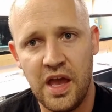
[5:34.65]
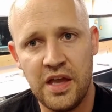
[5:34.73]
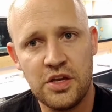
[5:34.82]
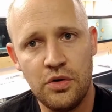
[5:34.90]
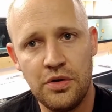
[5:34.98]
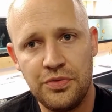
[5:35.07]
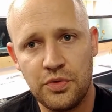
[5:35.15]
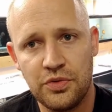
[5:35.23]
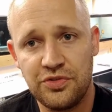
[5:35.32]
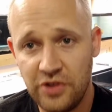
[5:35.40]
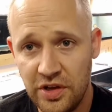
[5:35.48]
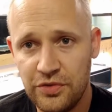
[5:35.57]
And going through
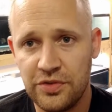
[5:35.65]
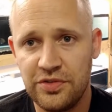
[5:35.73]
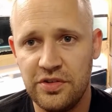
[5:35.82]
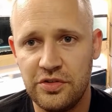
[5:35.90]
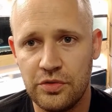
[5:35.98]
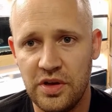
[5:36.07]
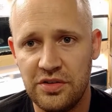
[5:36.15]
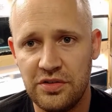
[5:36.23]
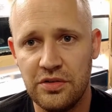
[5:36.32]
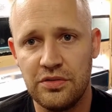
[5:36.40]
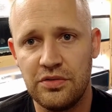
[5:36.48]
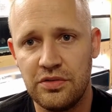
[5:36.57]
stressful
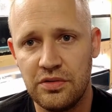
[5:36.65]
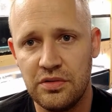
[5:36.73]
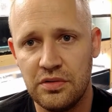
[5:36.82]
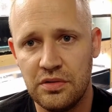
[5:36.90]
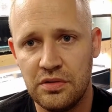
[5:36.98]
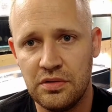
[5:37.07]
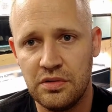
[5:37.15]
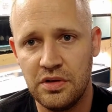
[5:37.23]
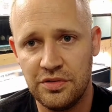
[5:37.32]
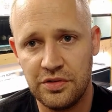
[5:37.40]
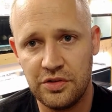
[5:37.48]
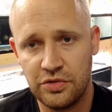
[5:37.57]
situations
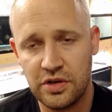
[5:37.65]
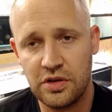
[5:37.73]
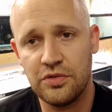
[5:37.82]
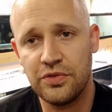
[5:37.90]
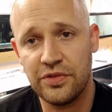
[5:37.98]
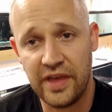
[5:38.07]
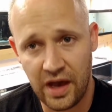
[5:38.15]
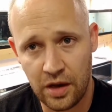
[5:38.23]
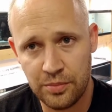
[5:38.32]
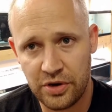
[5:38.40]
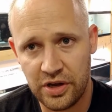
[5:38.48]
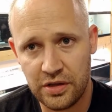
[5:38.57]
is the trigger for the
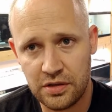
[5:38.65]
outbreak.